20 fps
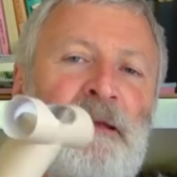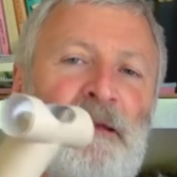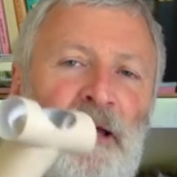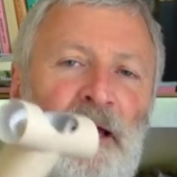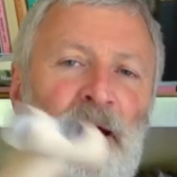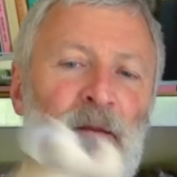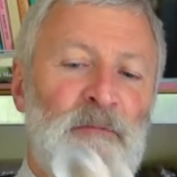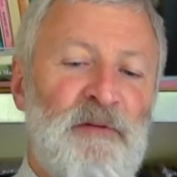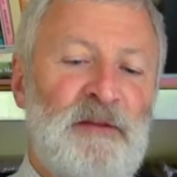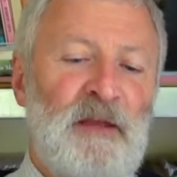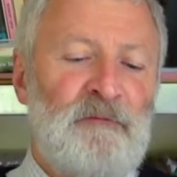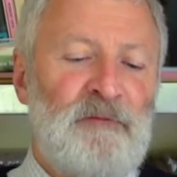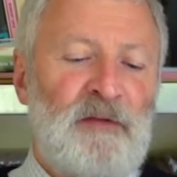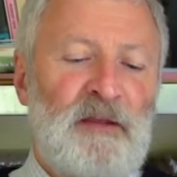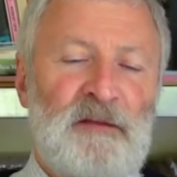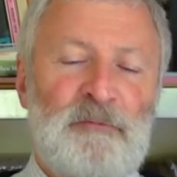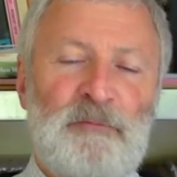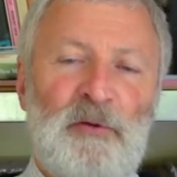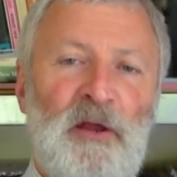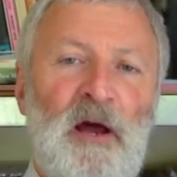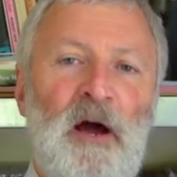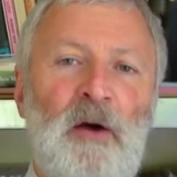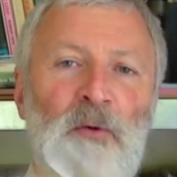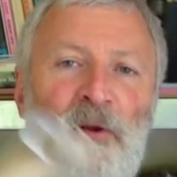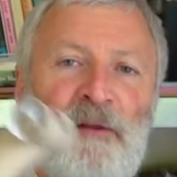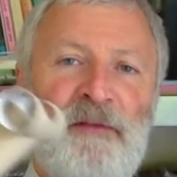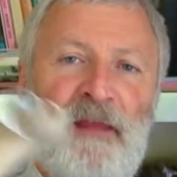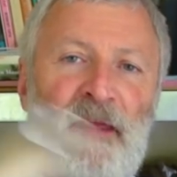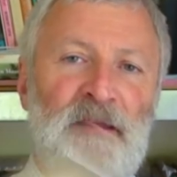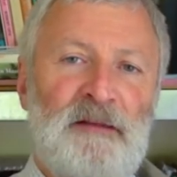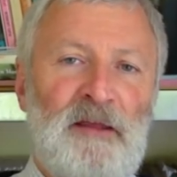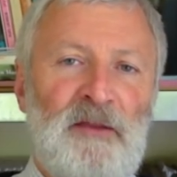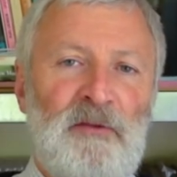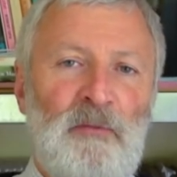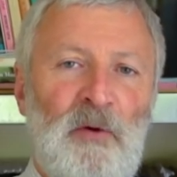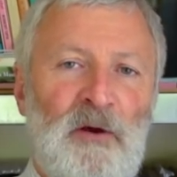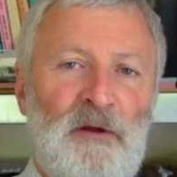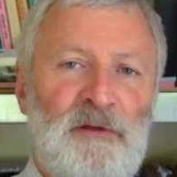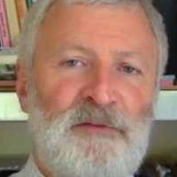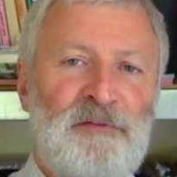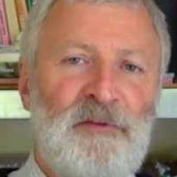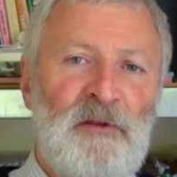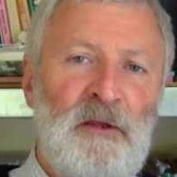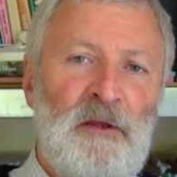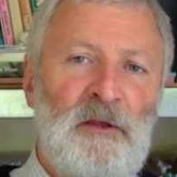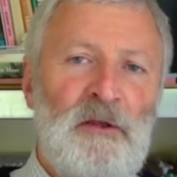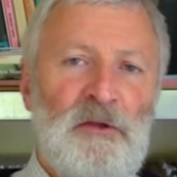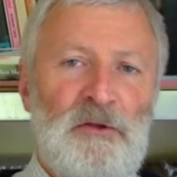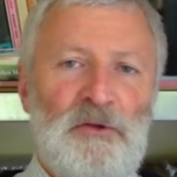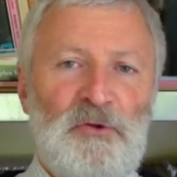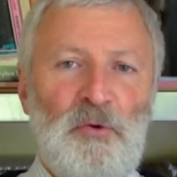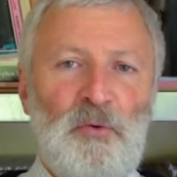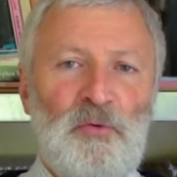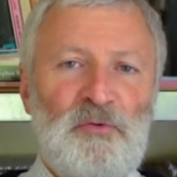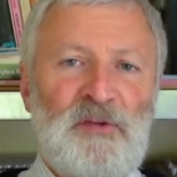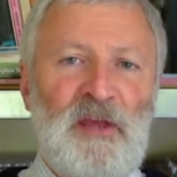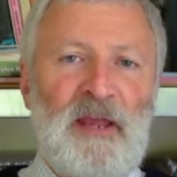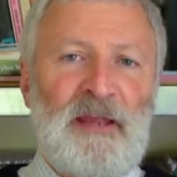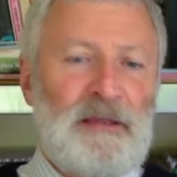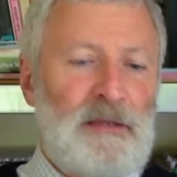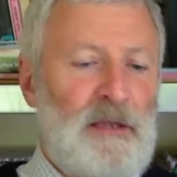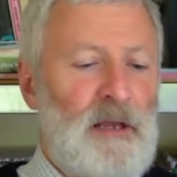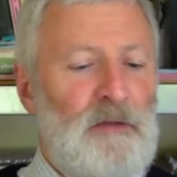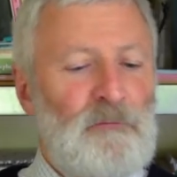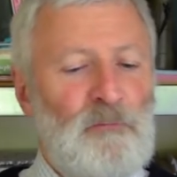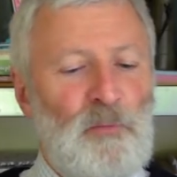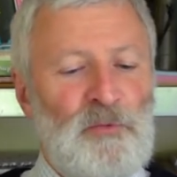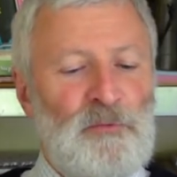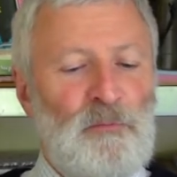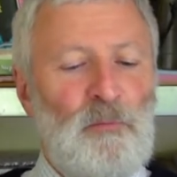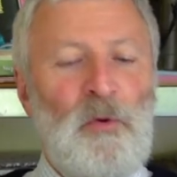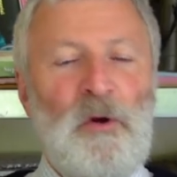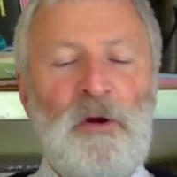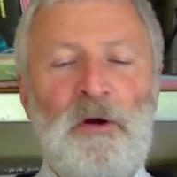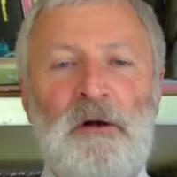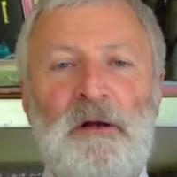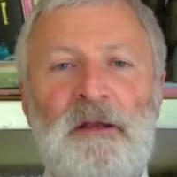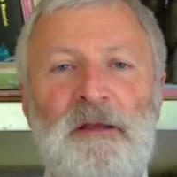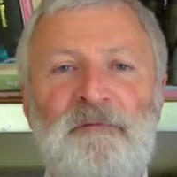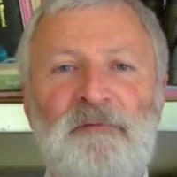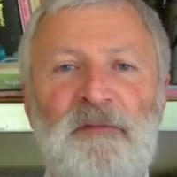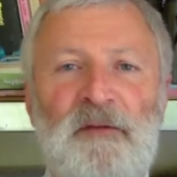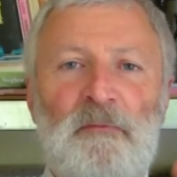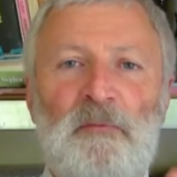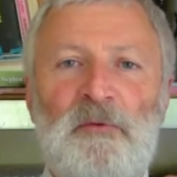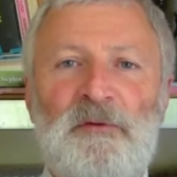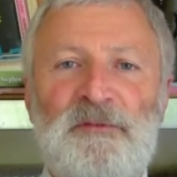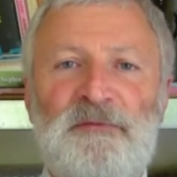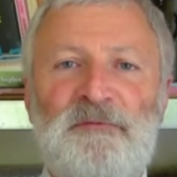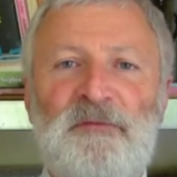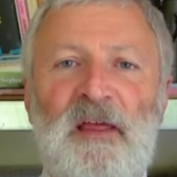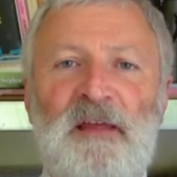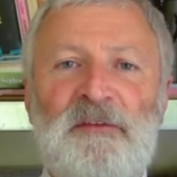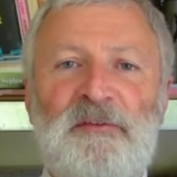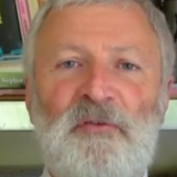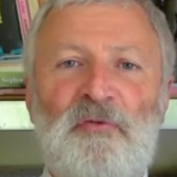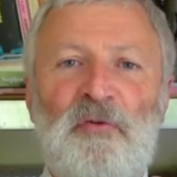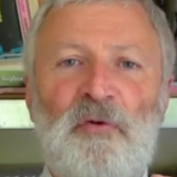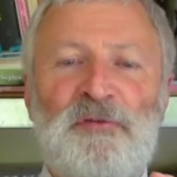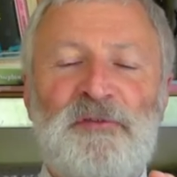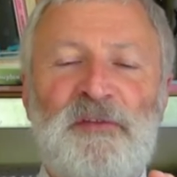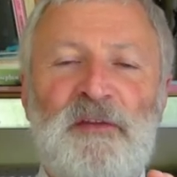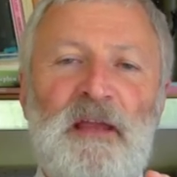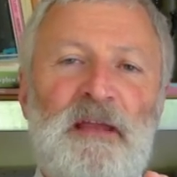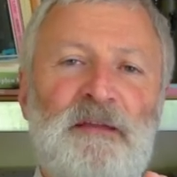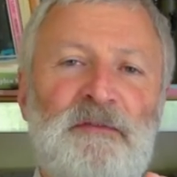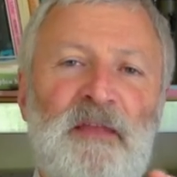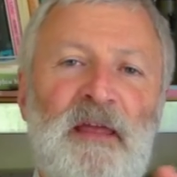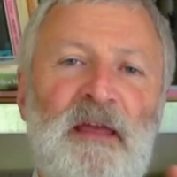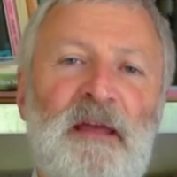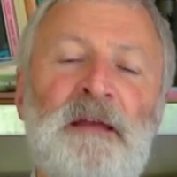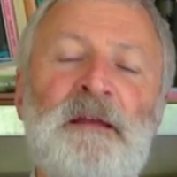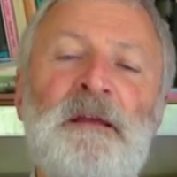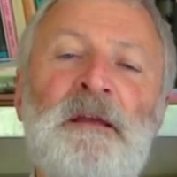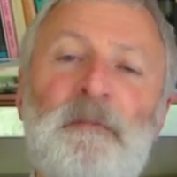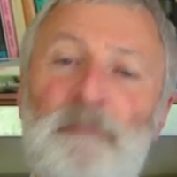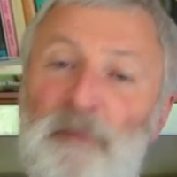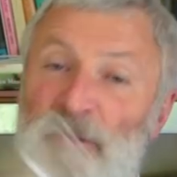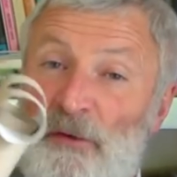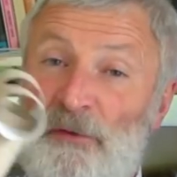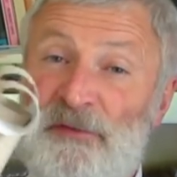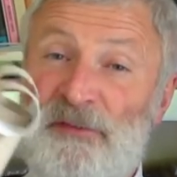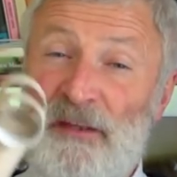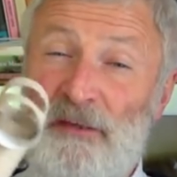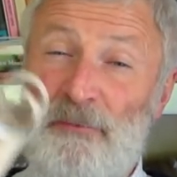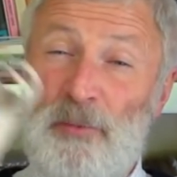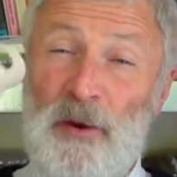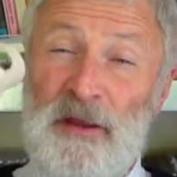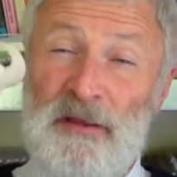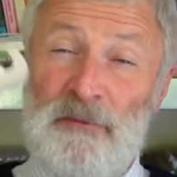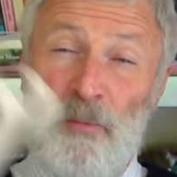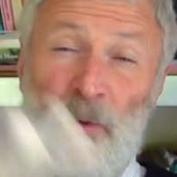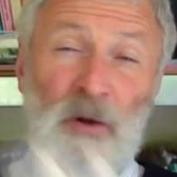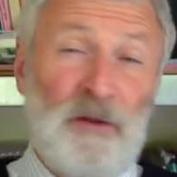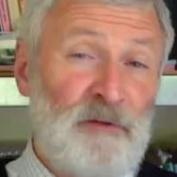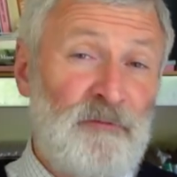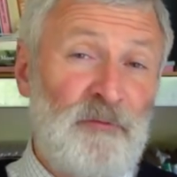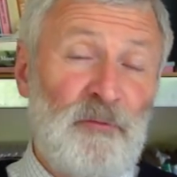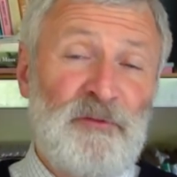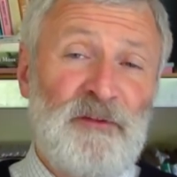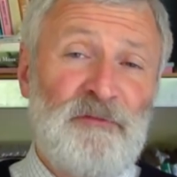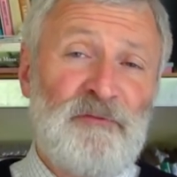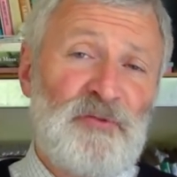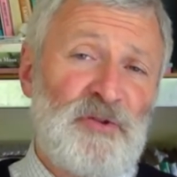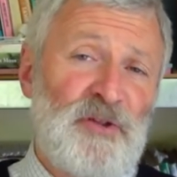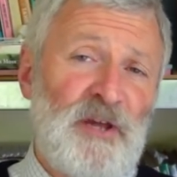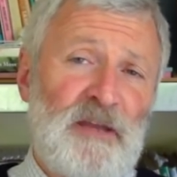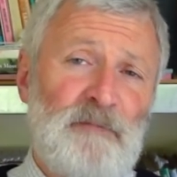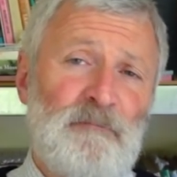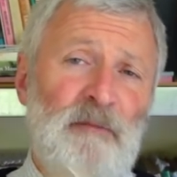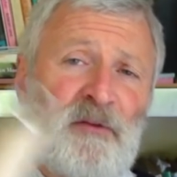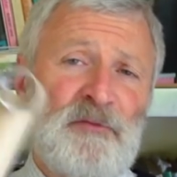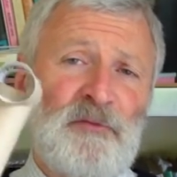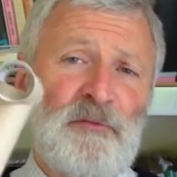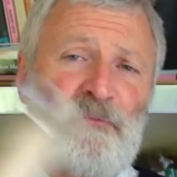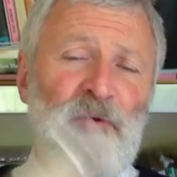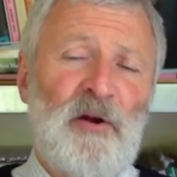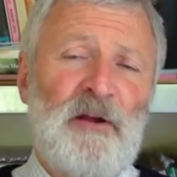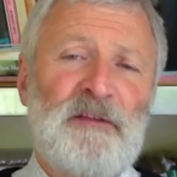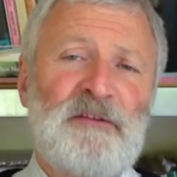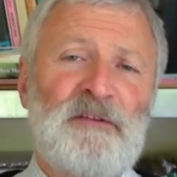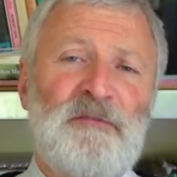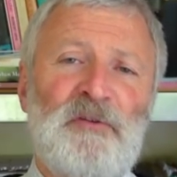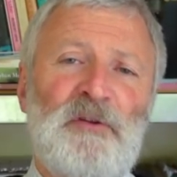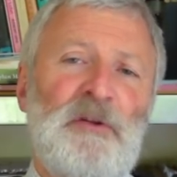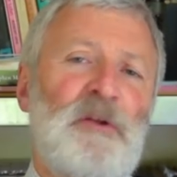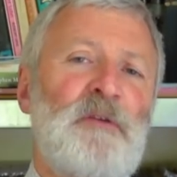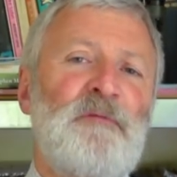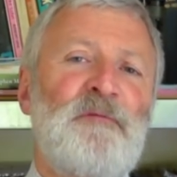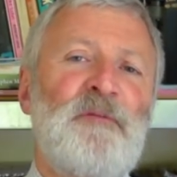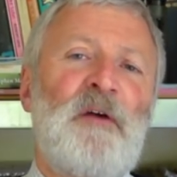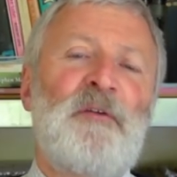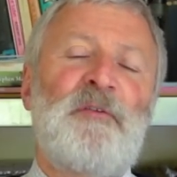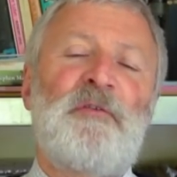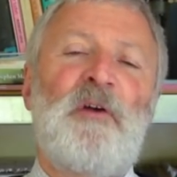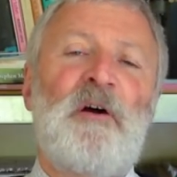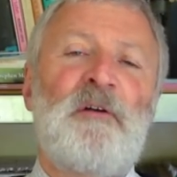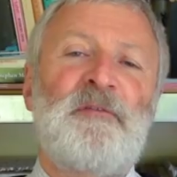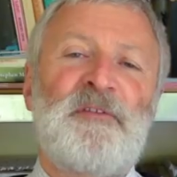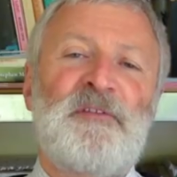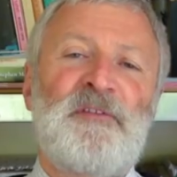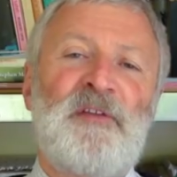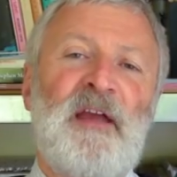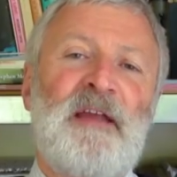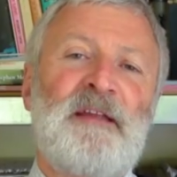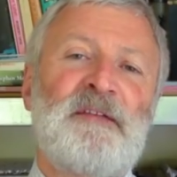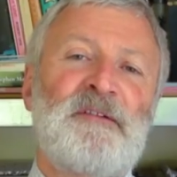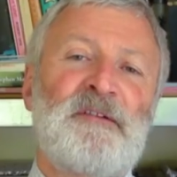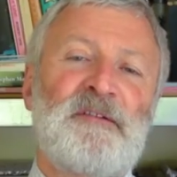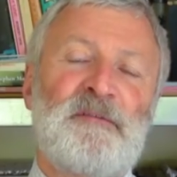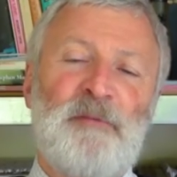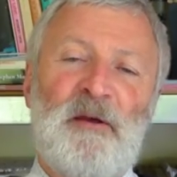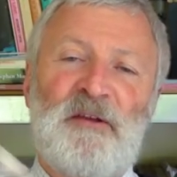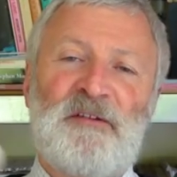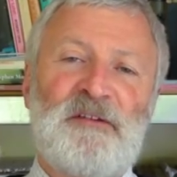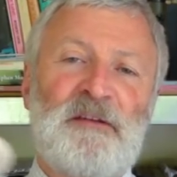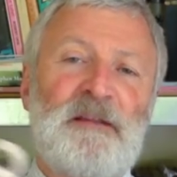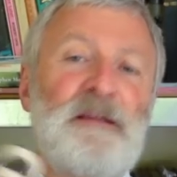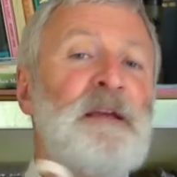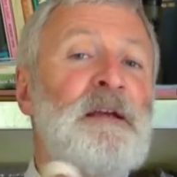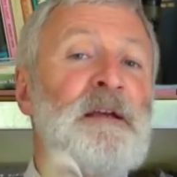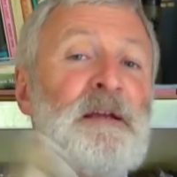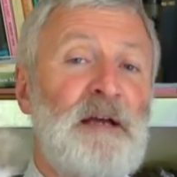Um, but don't forget to put a hole in the end, otherwise your tank gun wouldn't work if it was flat across the end there. But you'll see weird and wonderful different shaped muzzle brakes if you look at photographs of tanks especially.